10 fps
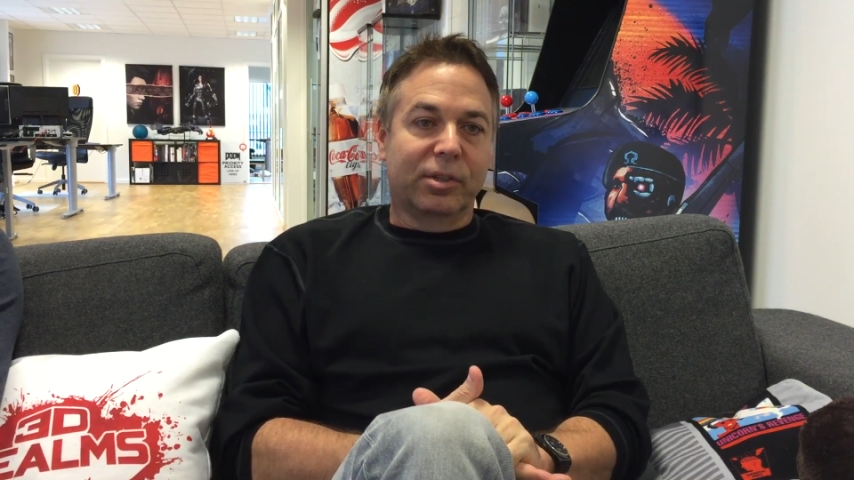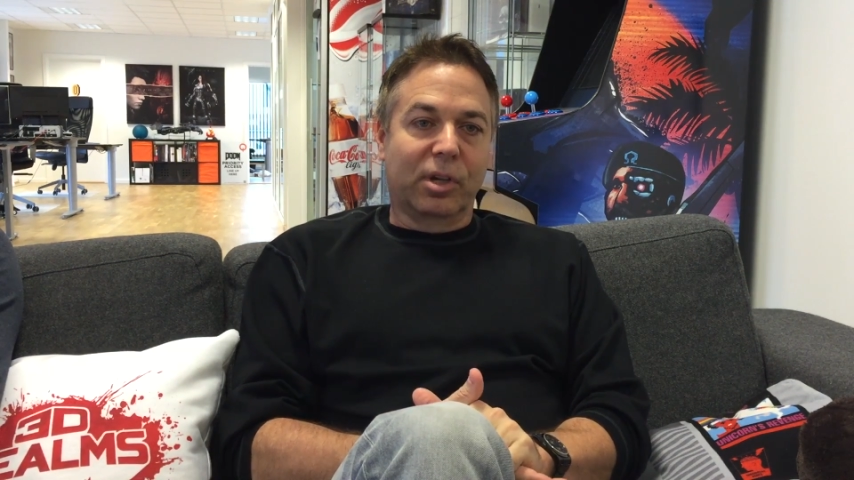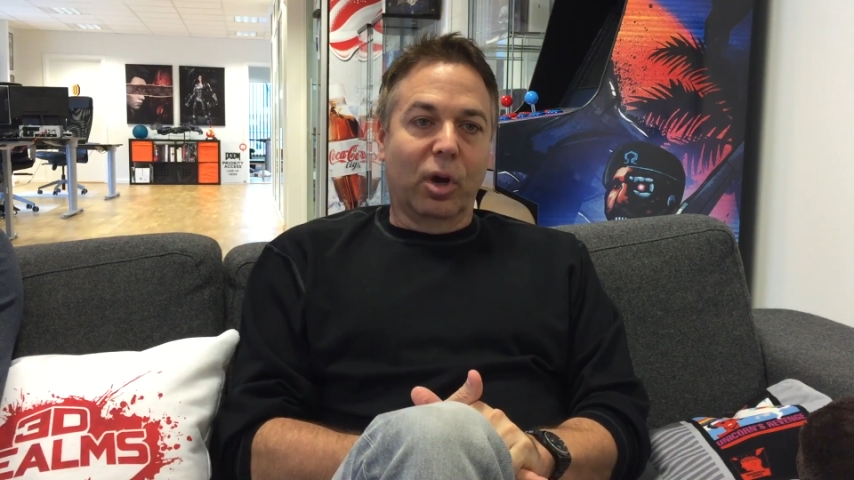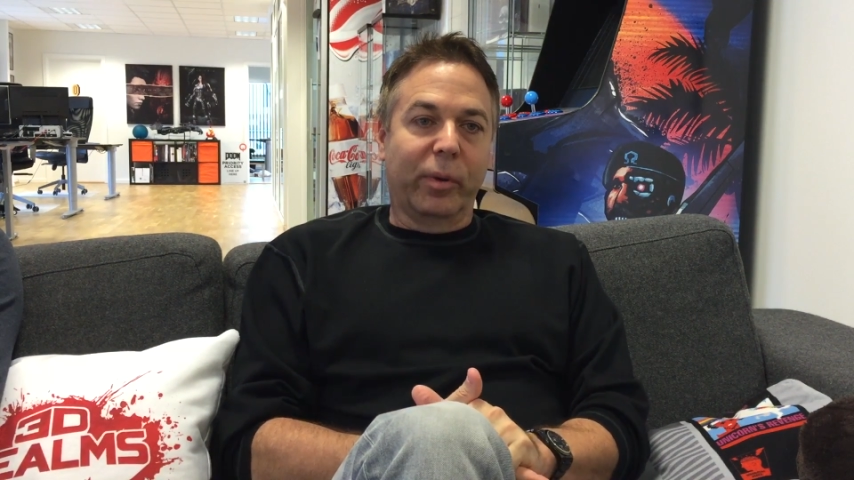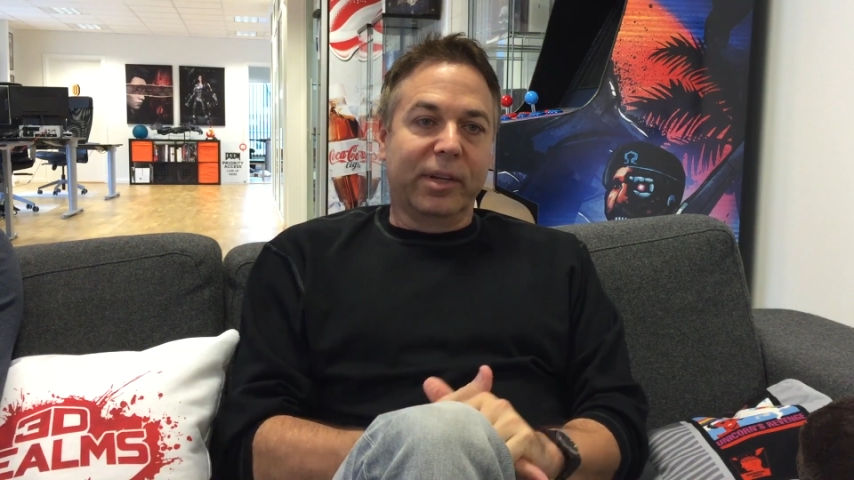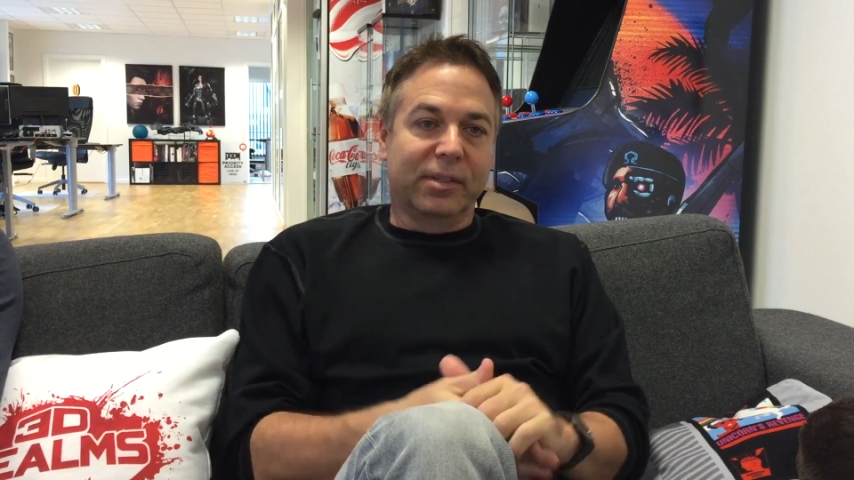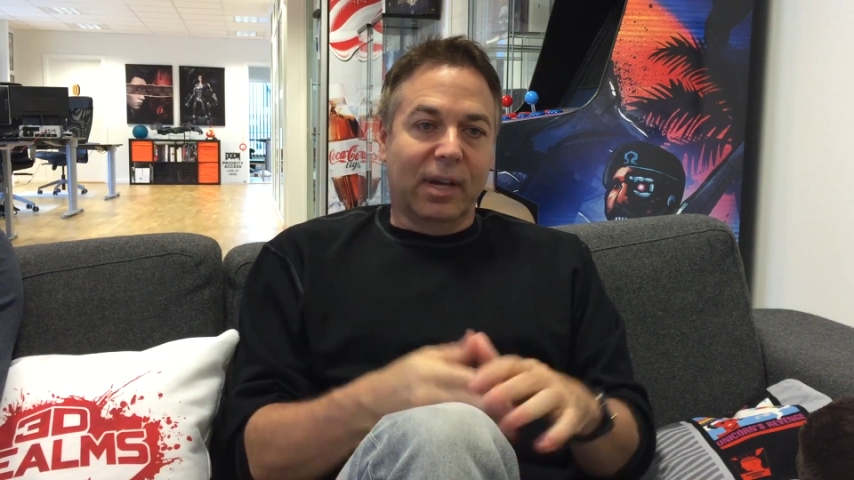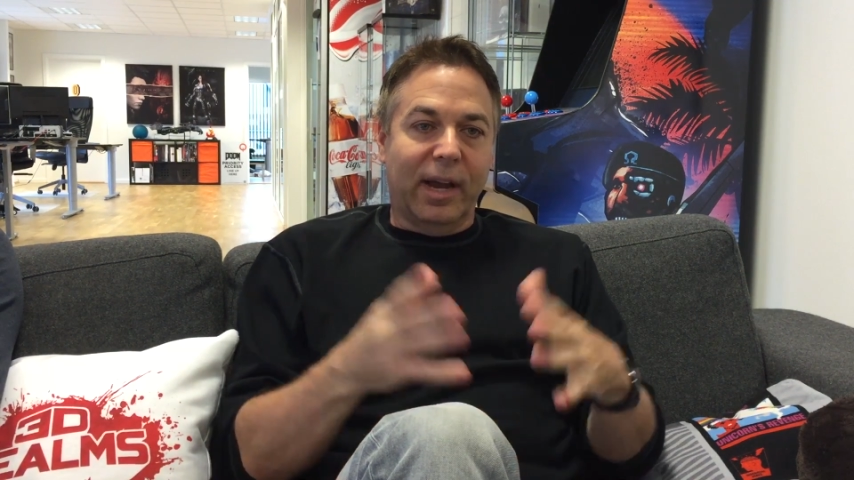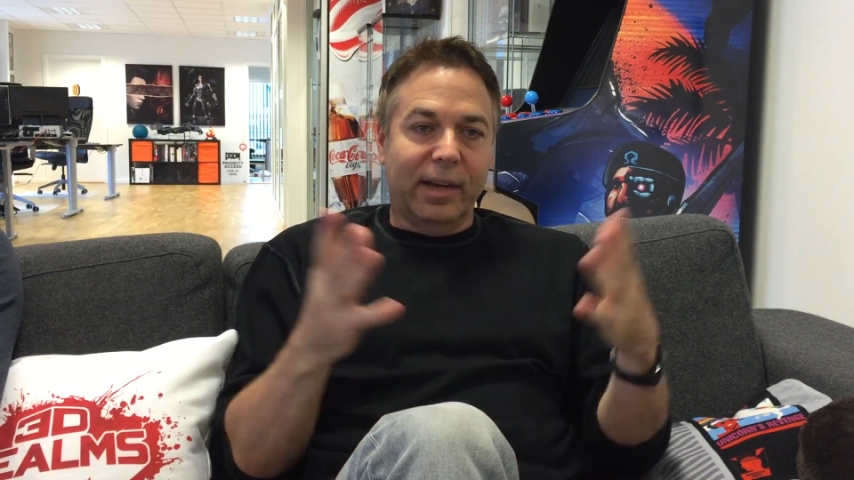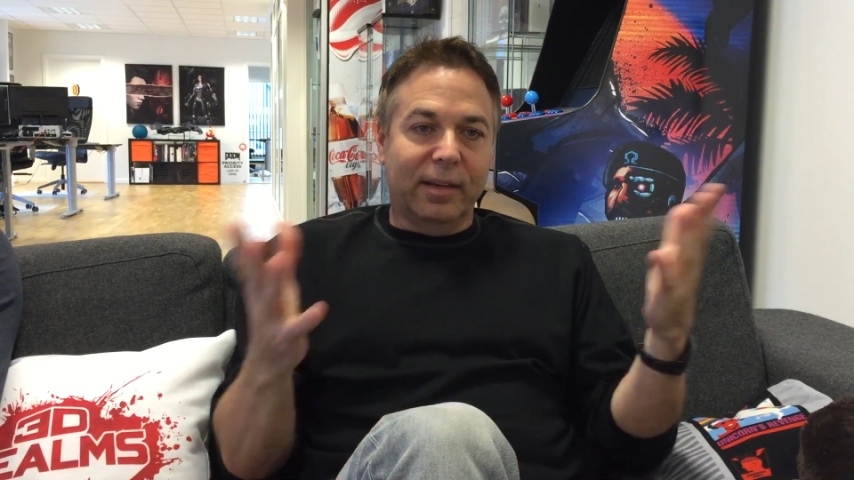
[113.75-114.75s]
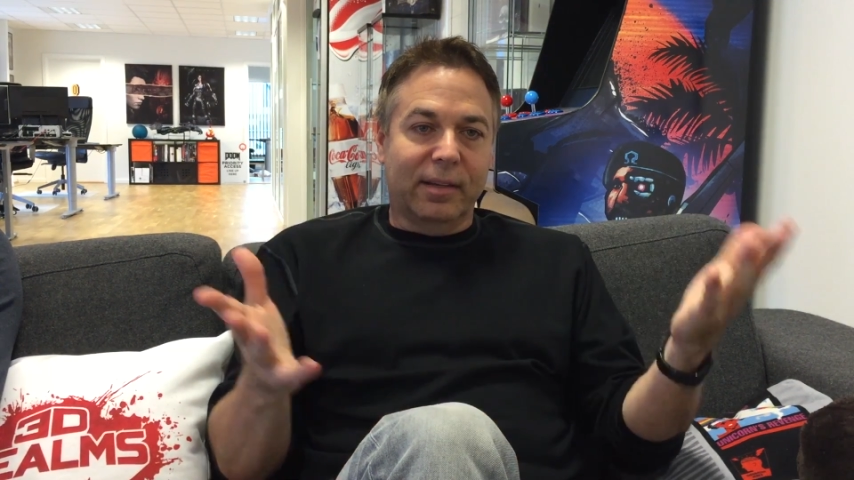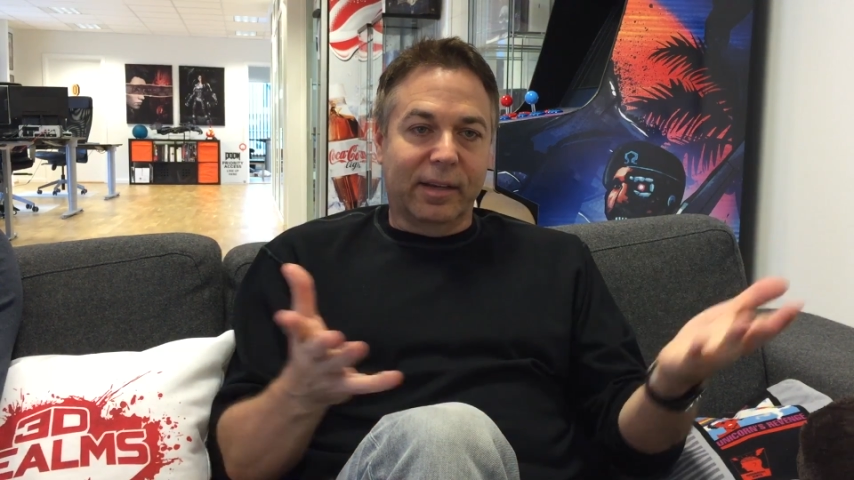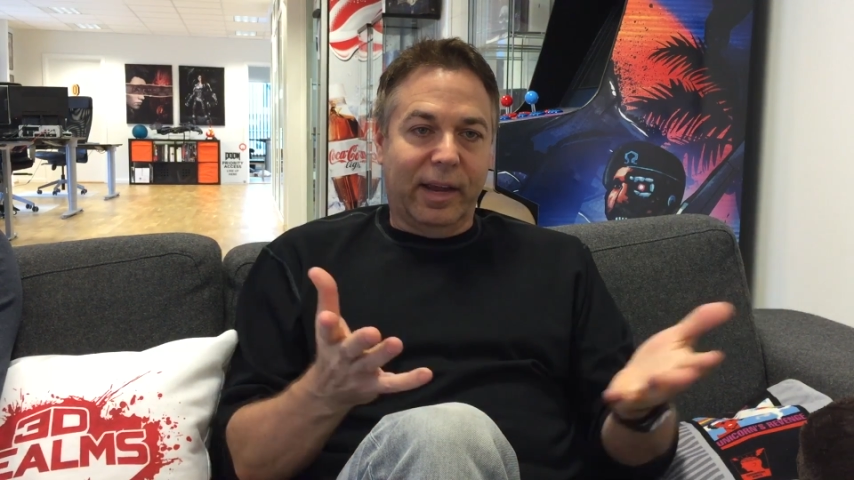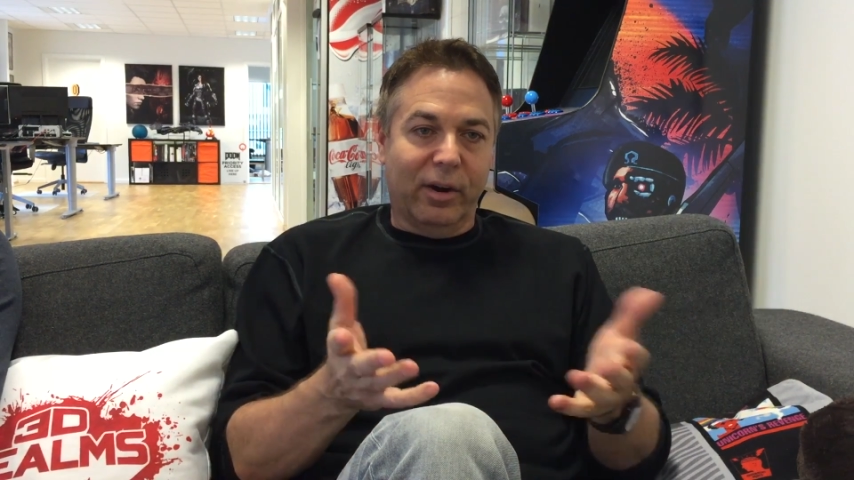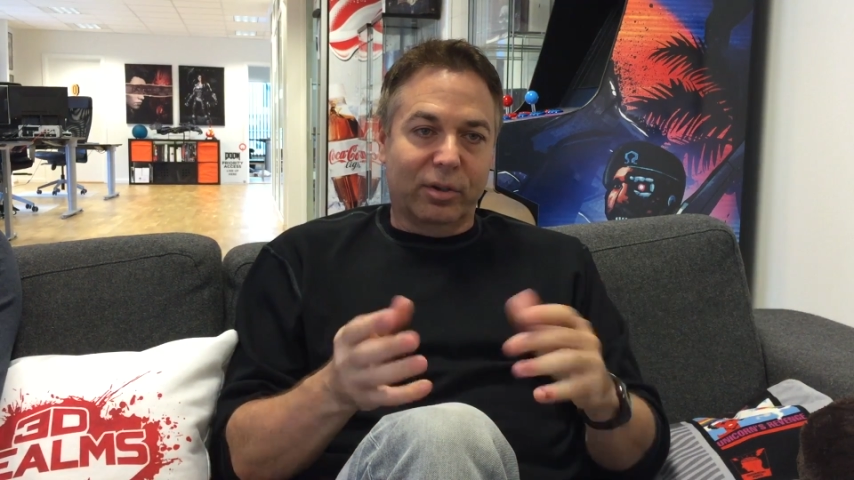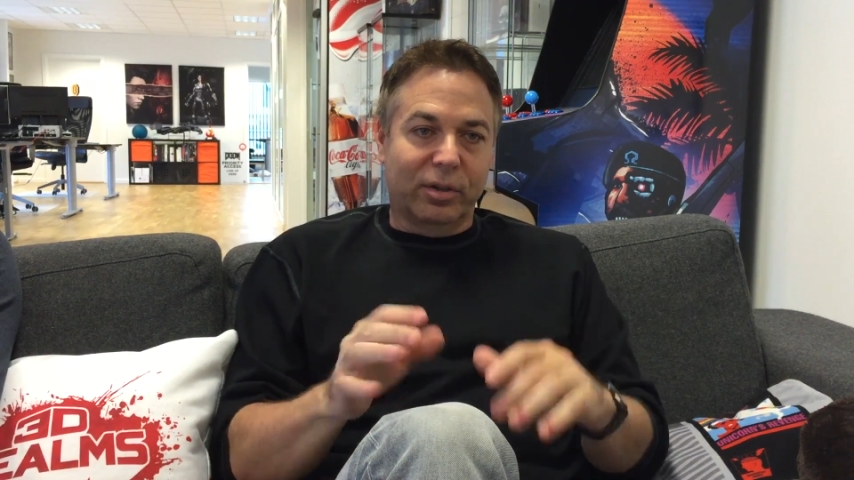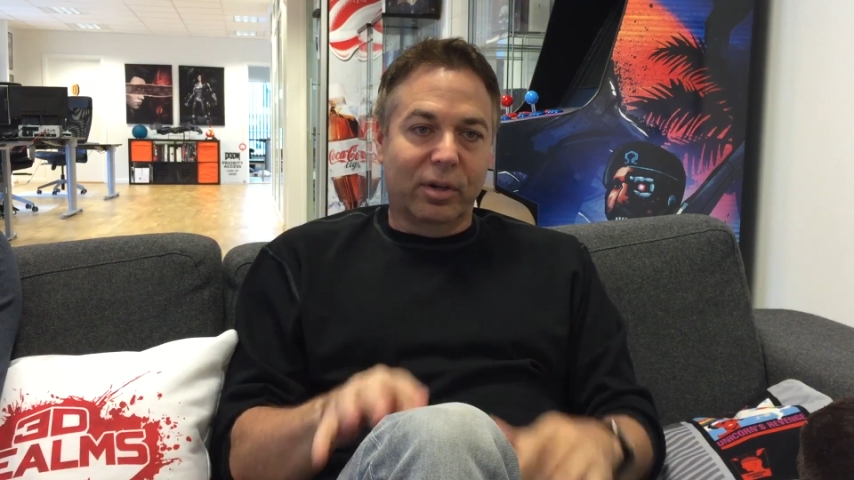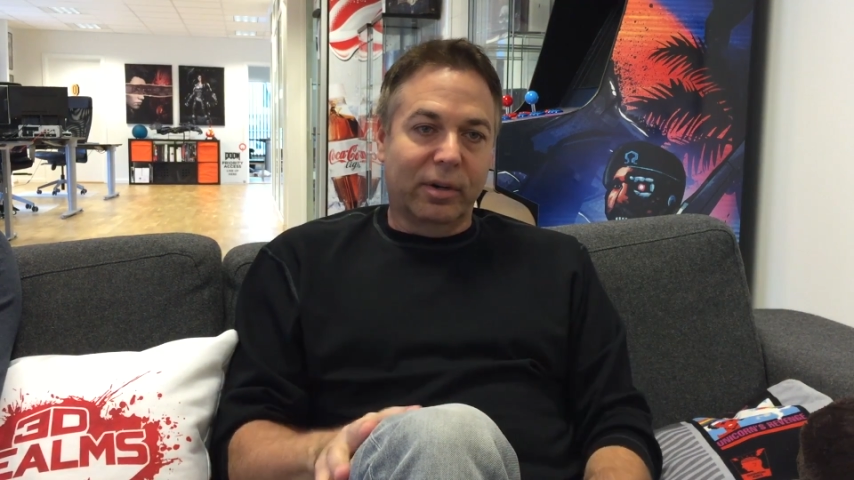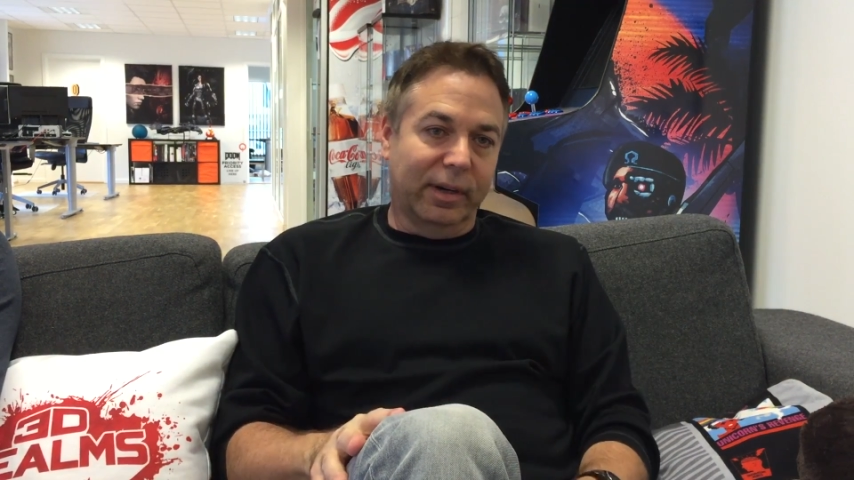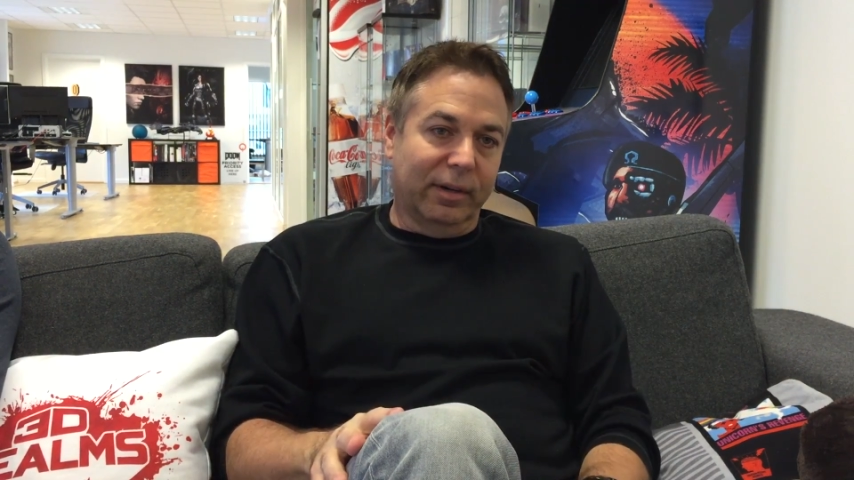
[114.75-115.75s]
so we designed the
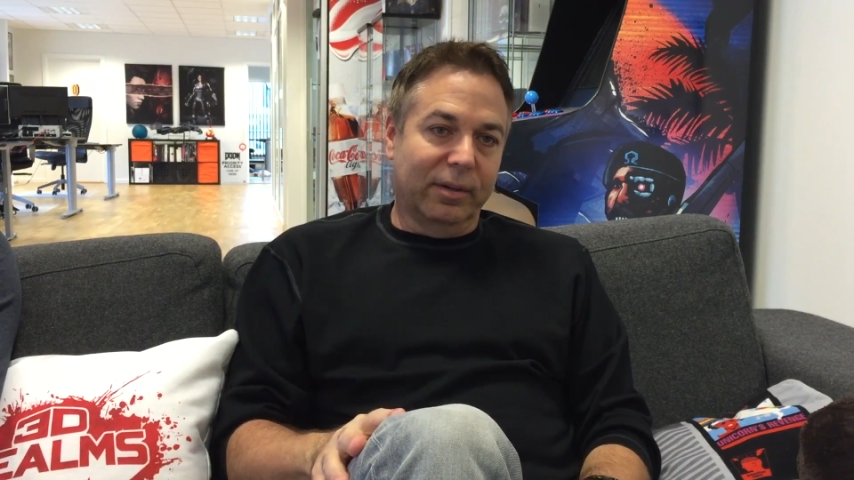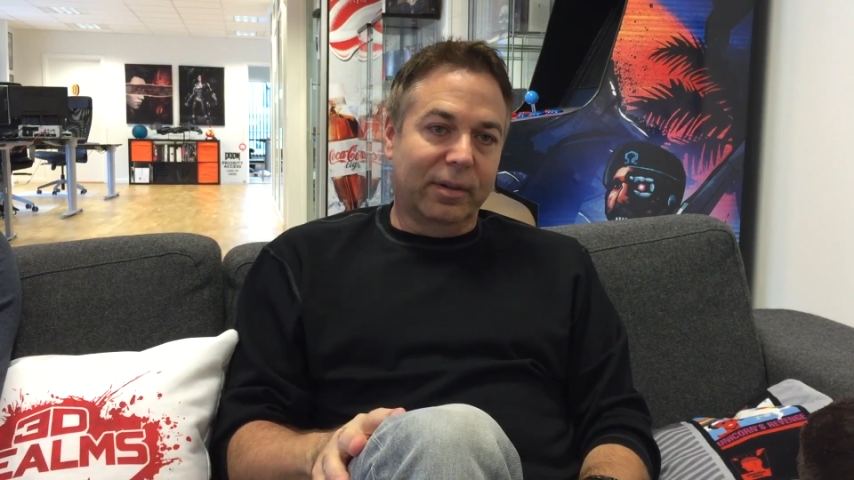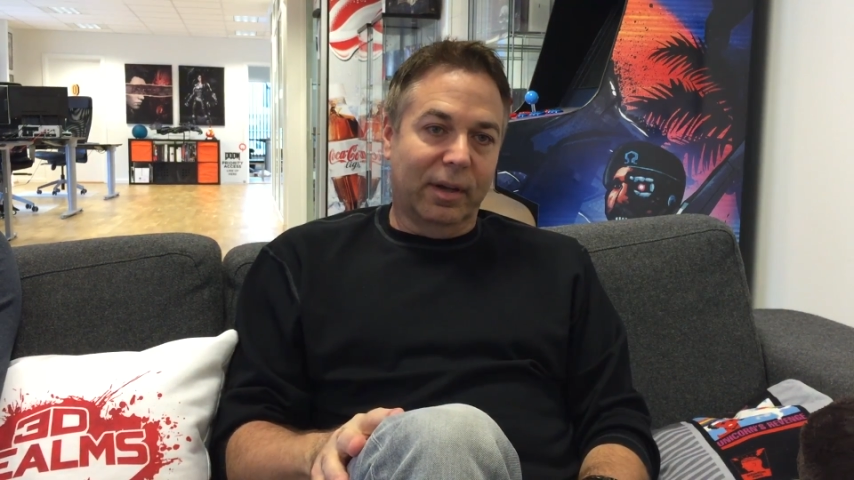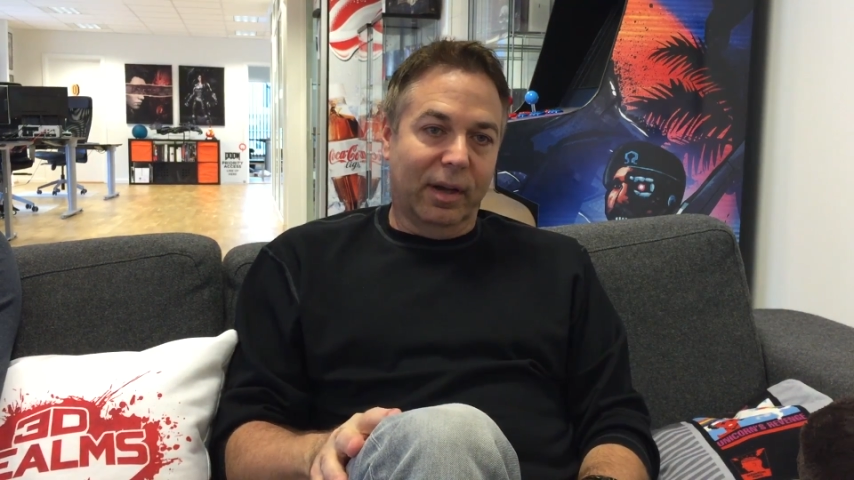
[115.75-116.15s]
character, and